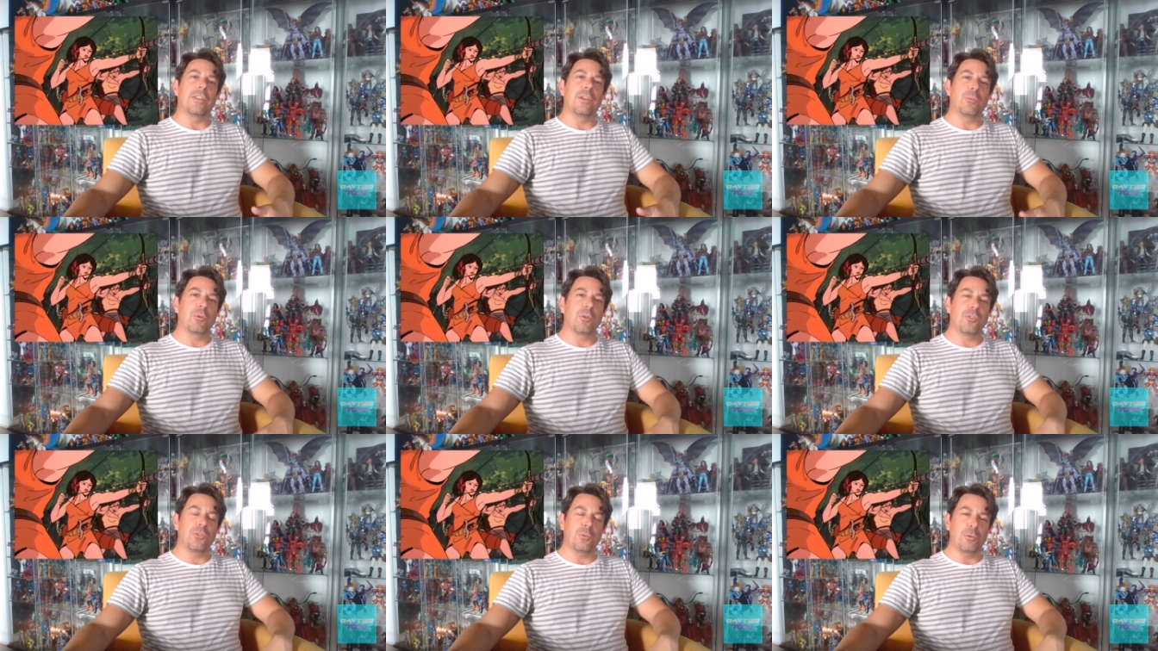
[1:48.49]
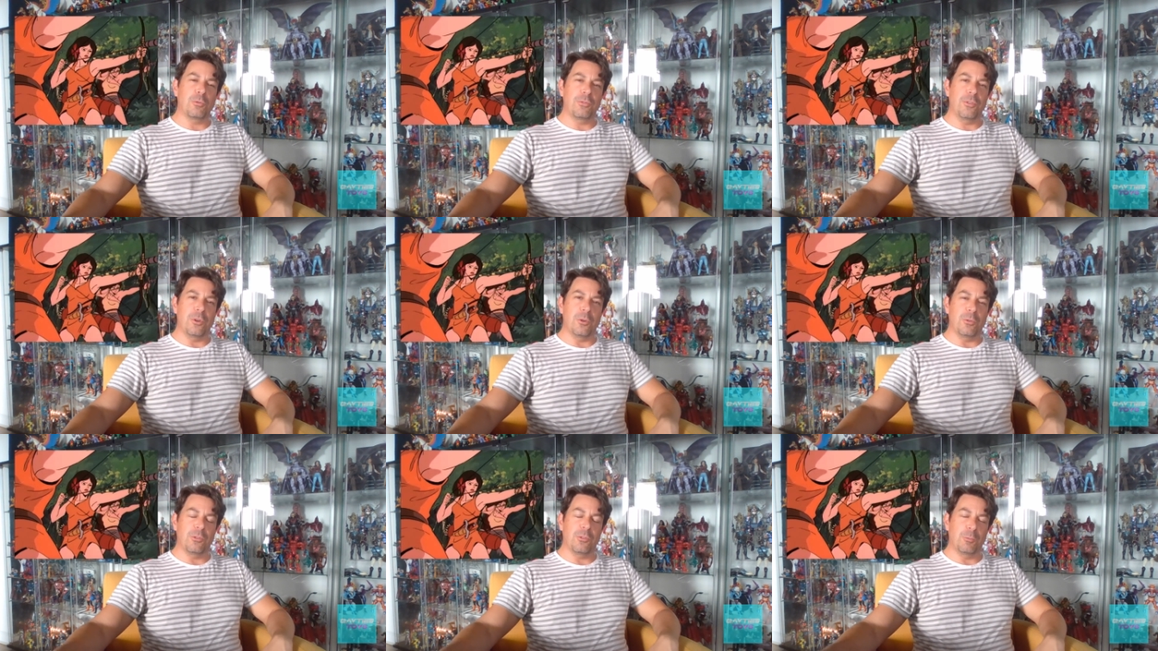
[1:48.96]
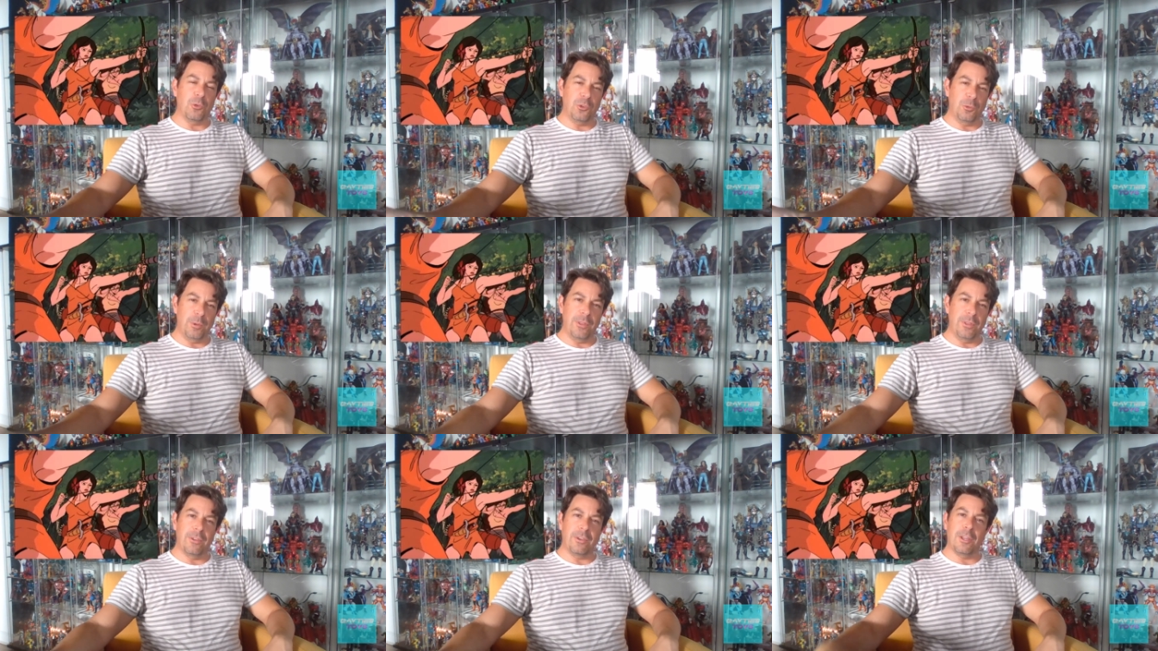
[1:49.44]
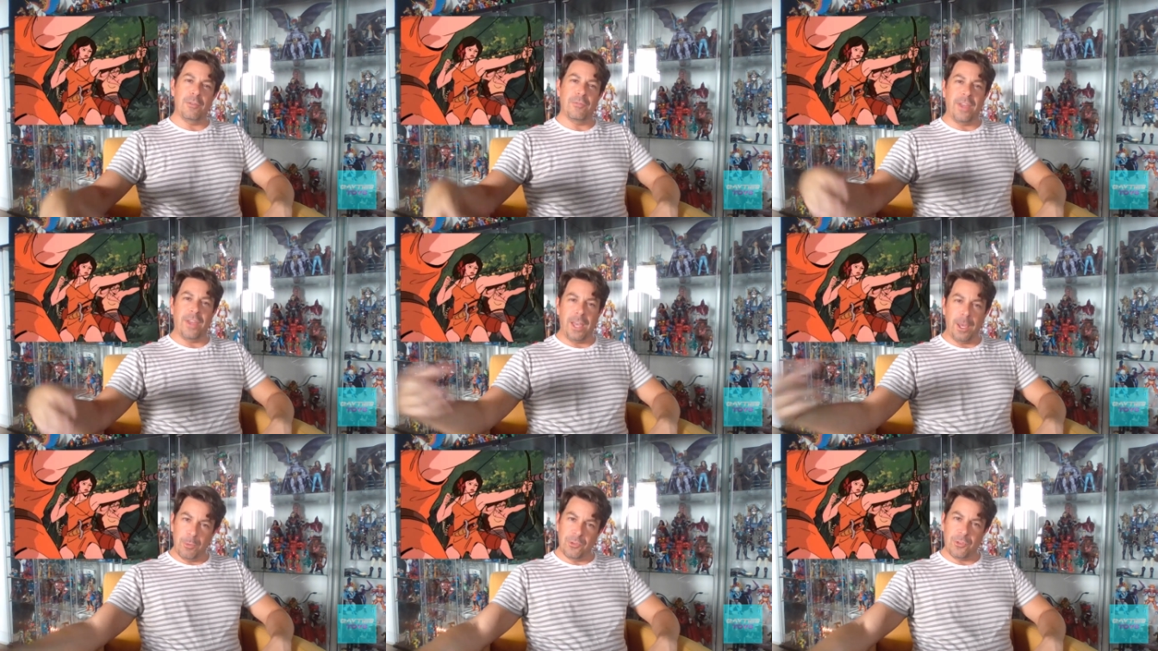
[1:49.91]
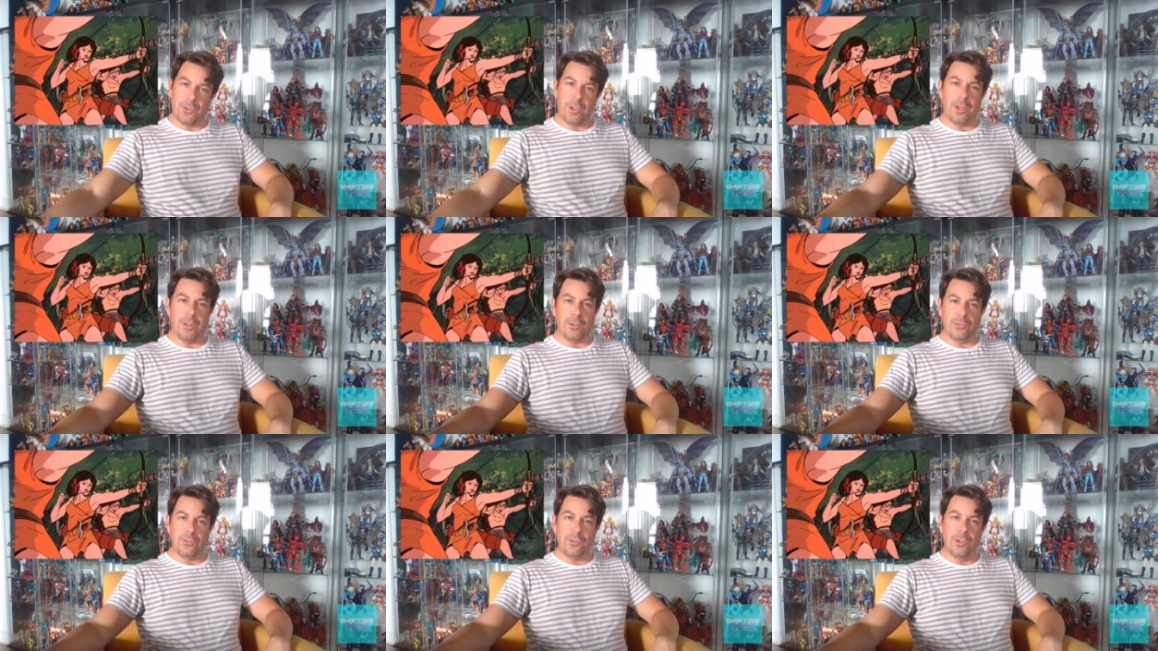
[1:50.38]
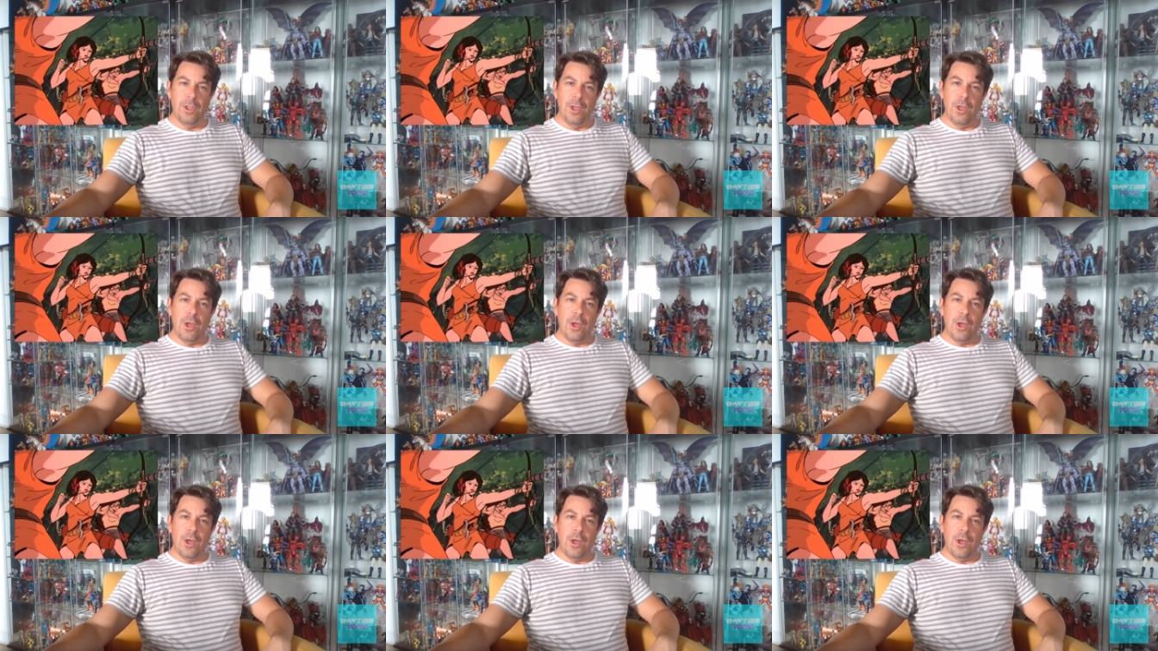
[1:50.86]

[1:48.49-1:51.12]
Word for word: They were sort of, you know, supposed to be the kind of Amazons